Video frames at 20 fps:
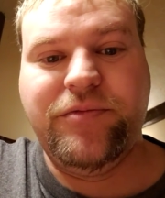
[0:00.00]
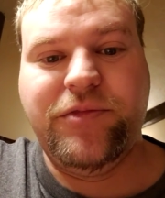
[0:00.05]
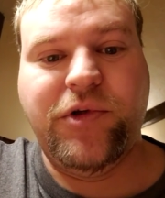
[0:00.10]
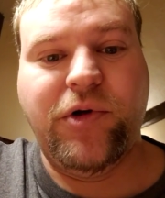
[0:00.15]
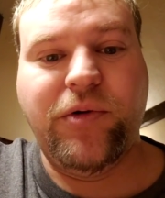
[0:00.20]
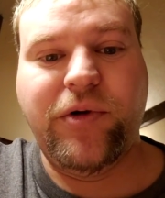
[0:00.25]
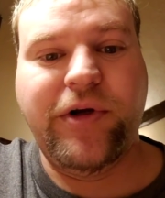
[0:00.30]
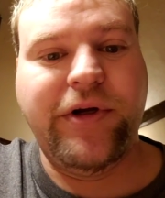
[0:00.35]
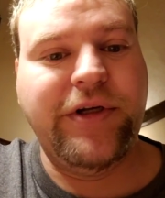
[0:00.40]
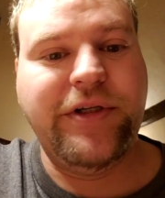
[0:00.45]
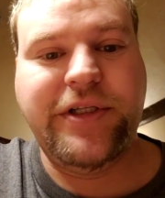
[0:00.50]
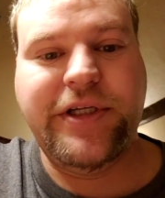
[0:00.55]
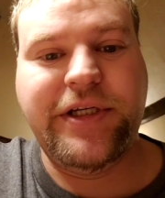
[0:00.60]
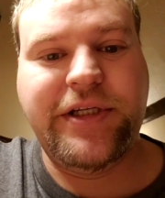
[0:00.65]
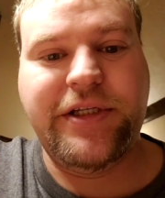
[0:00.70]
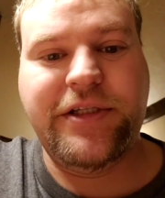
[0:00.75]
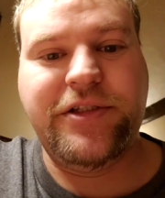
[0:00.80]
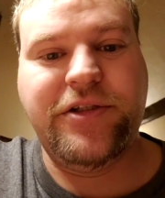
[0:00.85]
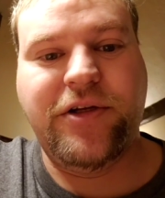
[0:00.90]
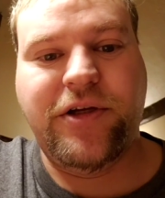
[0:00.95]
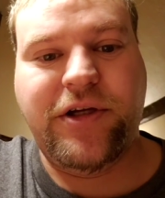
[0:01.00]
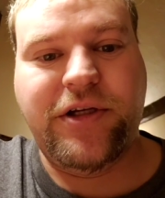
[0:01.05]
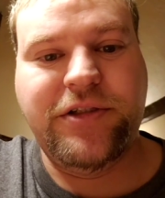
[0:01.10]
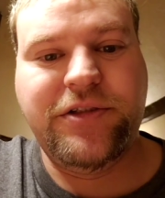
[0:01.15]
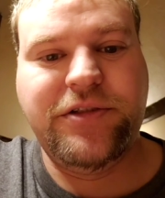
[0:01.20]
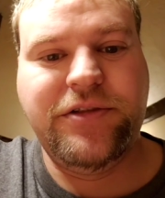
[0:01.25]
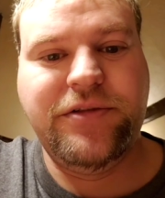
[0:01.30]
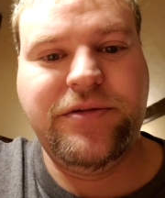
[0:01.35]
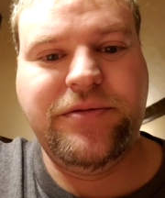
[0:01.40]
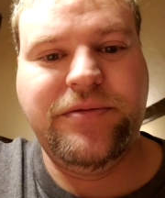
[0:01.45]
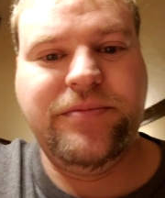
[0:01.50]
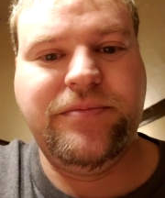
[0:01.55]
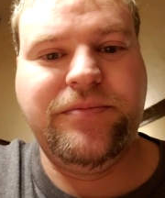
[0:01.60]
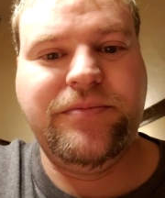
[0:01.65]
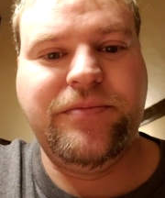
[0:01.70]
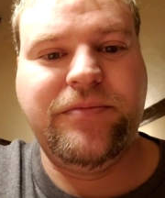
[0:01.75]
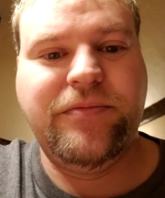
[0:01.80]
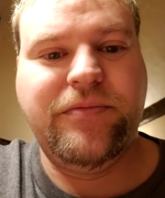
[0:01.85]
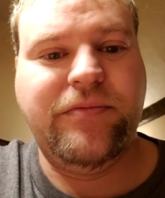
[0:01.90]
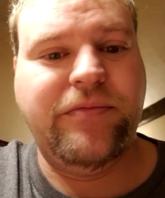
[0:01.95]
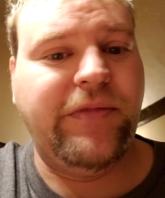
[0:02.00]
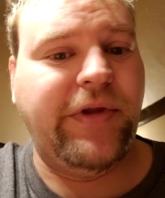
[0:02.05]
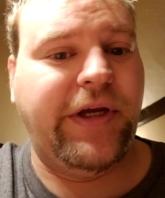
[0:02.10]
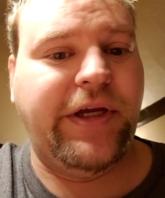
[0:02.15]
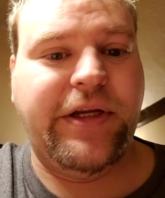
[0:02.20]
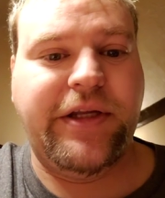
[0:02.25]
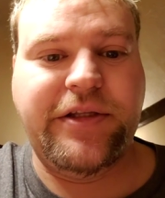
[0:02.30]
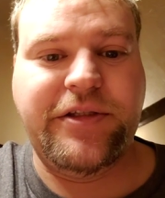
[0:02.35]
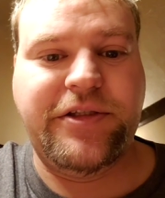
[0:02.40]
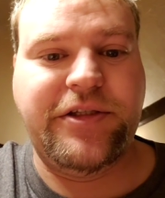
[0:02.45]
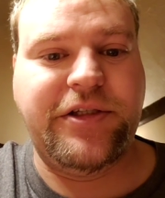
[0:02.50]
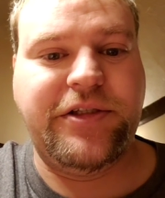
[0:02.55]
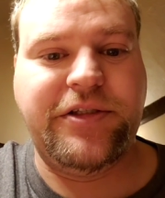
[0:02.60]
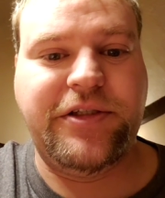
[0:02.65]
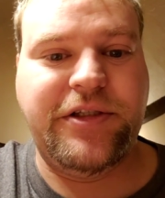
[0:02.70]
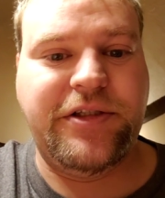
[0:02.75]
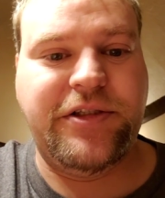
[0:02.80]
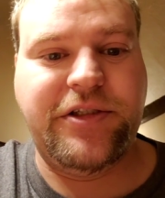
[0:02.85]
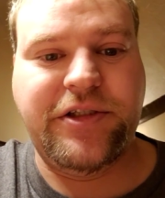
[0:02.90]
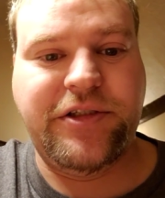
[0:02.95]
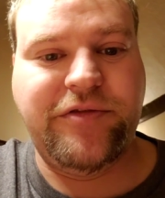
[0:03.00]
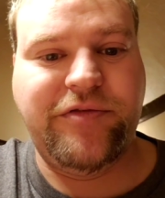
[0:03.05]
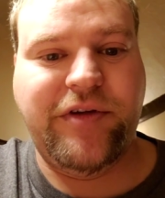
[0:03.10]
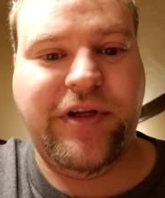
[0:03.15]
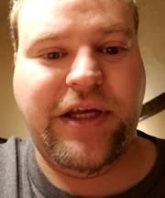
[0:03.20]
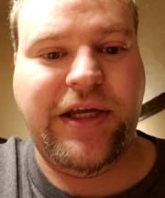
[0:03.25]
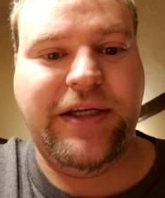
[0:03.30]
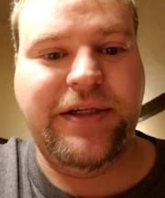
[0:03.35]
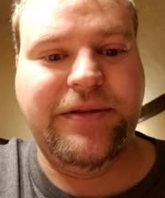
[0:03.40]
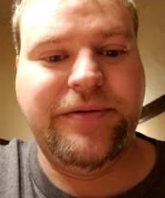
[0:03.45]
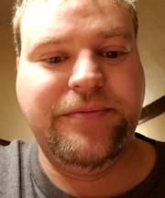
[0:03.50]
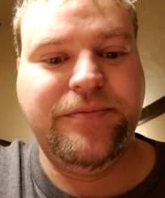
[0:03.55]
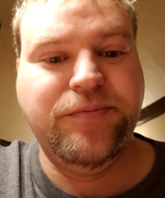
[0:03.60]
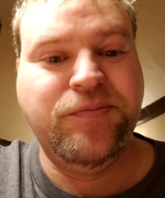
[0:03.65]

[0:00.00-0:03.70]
Cold air intake and exhaust. I'm not going to hit 60 and 6 flat.